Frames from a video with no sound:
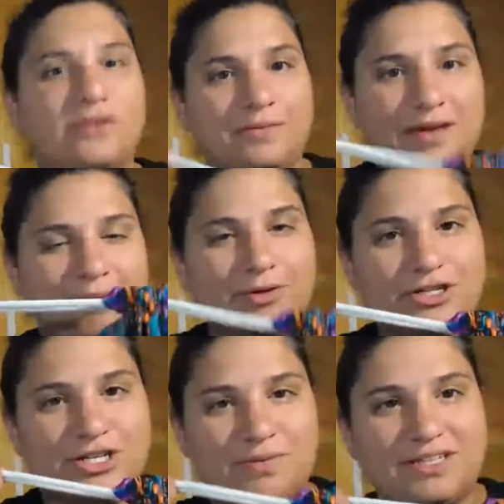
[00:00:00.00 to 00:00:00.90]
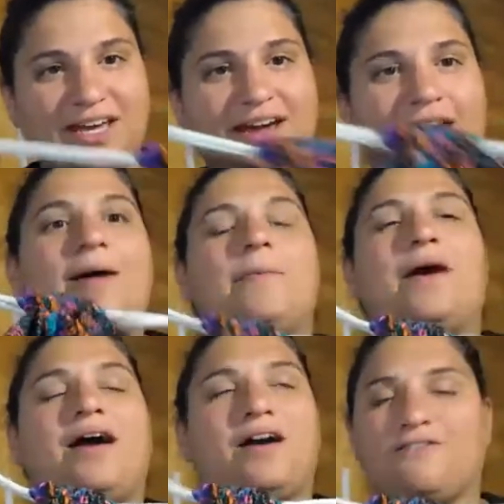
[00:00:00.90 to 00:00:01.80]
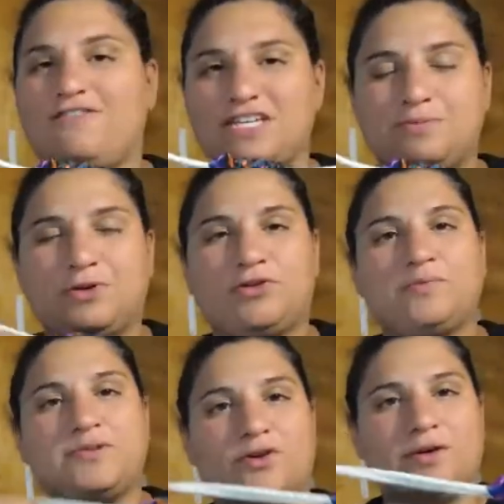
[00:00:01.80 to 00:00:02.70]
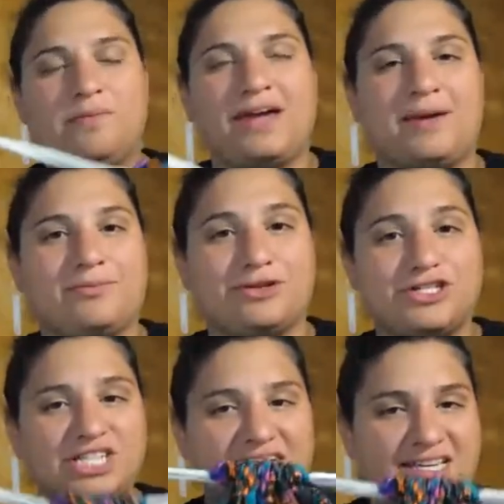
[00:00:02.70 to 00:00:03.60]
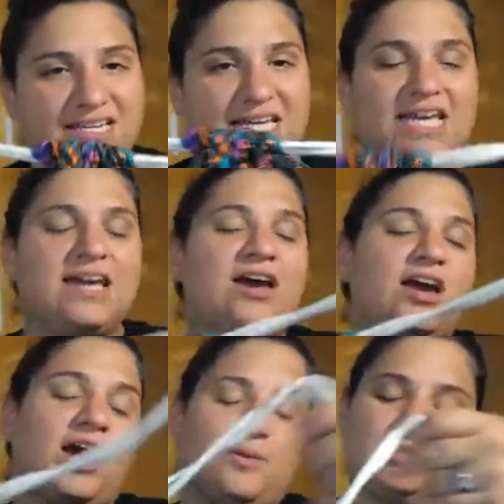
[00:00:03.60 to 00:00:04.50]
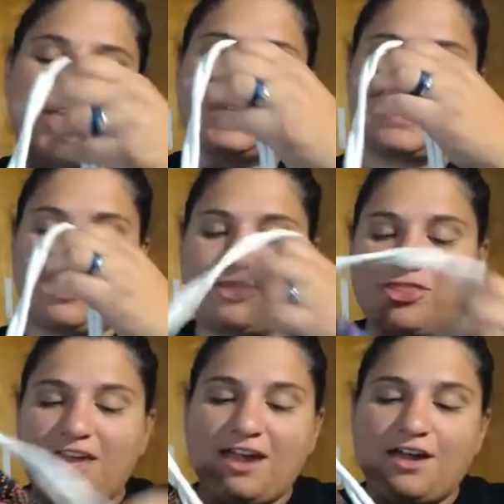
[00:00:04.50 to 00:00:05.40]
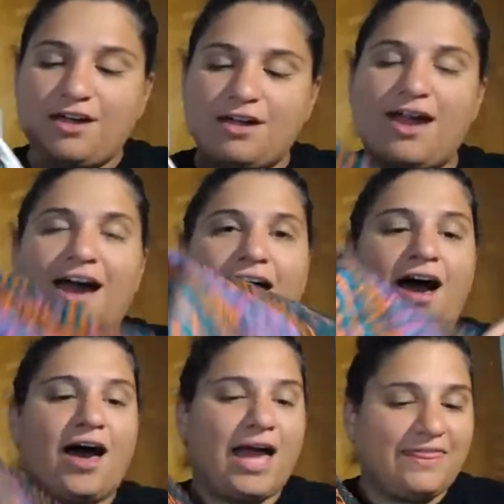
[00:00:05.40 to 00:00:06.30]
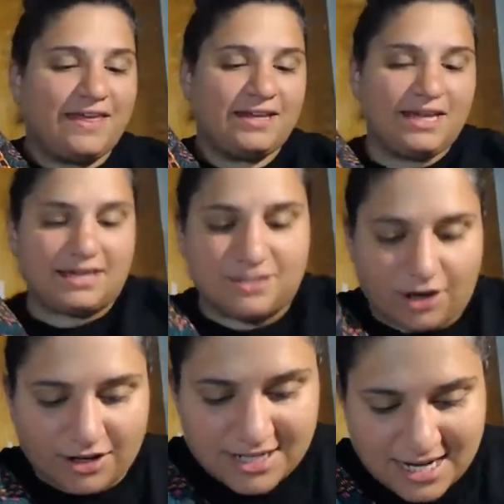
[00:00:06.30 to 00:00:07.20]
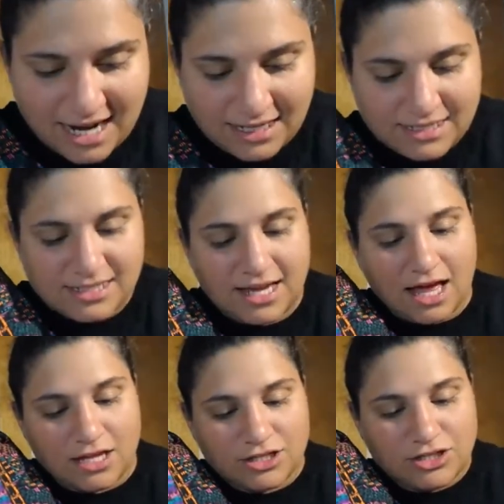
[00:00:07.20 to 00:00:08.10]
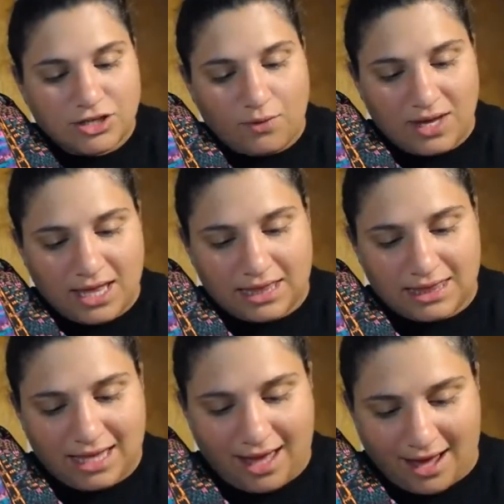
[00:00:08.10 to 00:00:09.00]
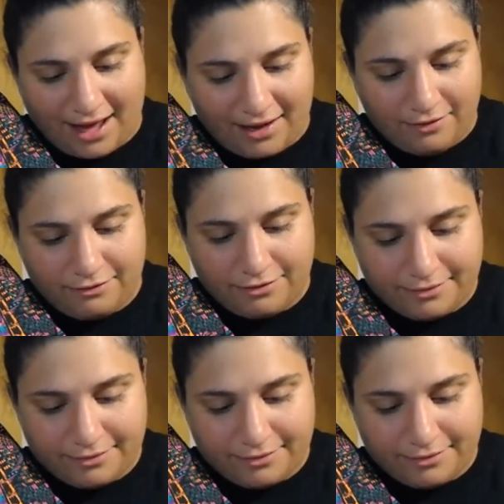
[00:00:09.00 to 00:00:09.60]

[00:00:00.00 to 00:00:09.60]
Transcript: sewingbyamber at gmail.com, our Facebook group, Sewing by Amber and Jean. Come check us out there. Uh, and then, yes, our next sewing live